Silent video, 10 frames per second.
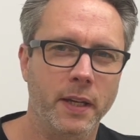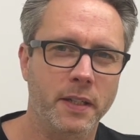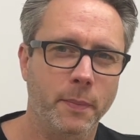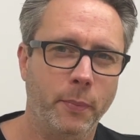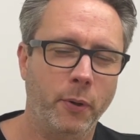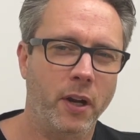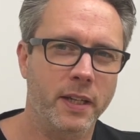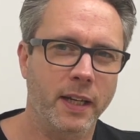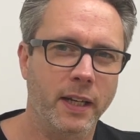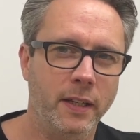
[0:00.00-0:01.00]

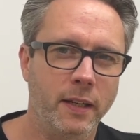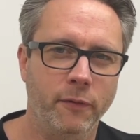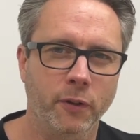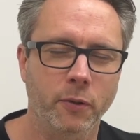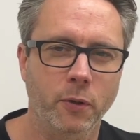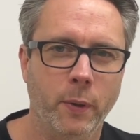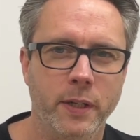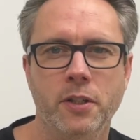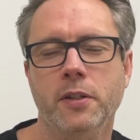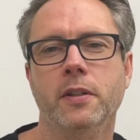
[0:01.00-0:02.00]
surprisingly difficult
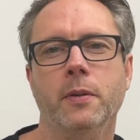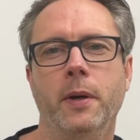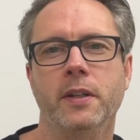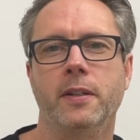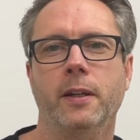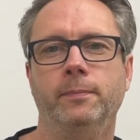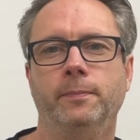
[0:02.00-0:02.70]
question to answer.